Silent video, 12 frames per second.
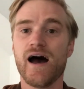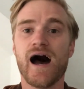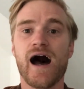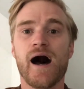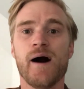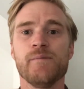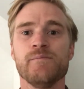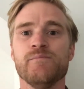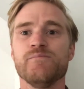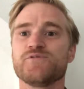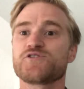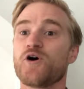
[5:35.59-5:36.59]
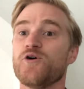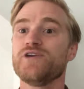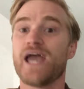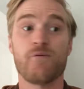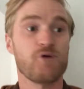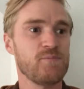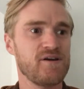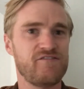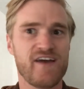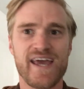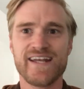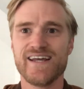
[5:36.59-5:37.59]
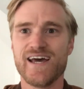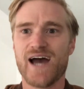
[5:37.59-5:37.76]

Um, so yeah, we're a big fan.